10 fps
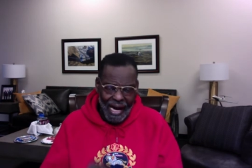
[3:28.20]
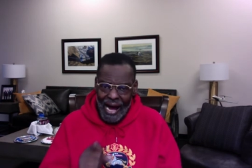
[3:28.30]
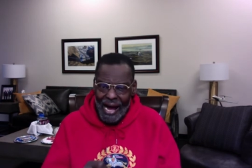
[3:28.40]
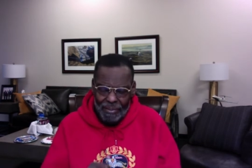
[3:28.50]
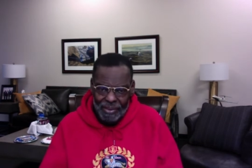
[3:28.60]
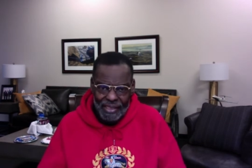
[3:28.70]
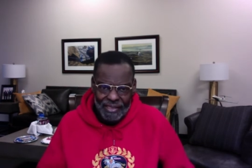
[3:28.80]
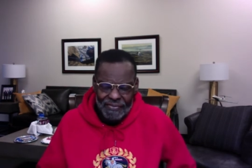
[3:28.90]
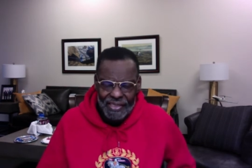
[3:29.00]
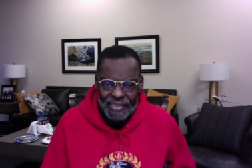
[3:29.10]
I
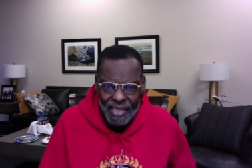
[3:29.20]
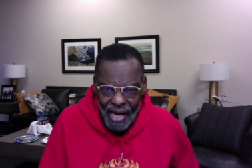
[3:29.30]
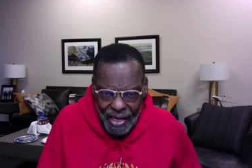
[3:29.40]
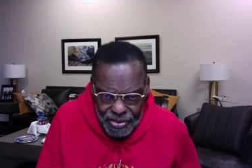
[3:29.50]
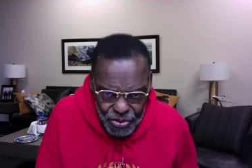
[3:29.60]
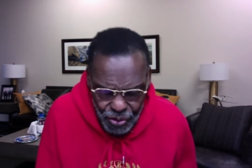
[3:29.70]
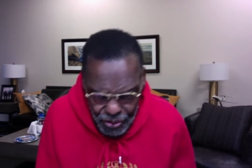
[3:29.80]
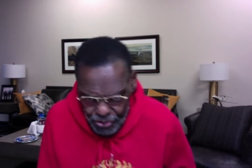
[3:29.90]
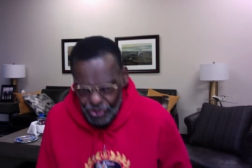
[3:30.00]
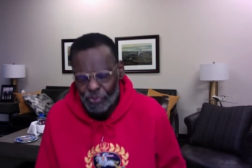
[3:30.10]
believe that God is going
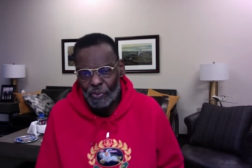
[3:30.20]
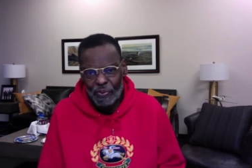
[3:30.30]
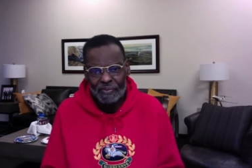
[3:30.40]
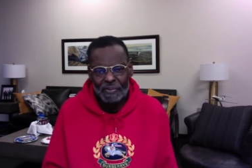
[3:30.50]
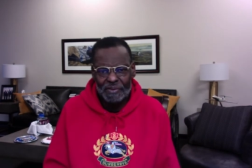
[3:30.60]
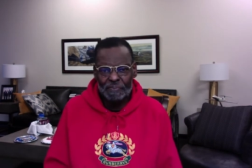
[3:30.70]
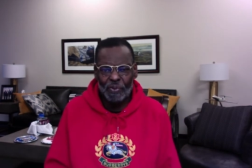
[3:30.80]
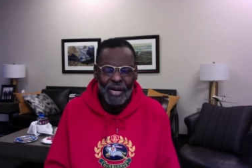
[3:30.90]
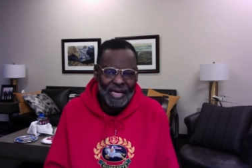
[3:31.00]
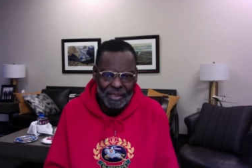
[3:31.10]
to do what we've been
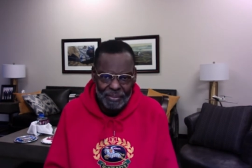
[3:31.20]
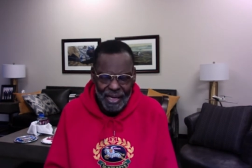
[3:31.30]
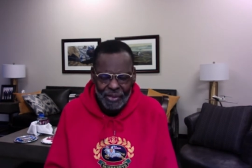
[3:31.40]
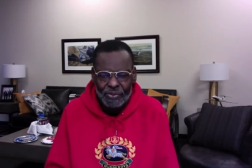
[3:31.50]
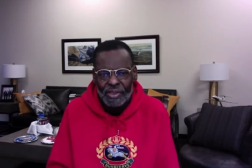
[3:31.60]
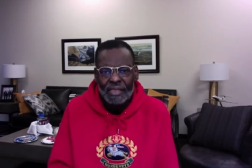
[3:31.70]
praying about.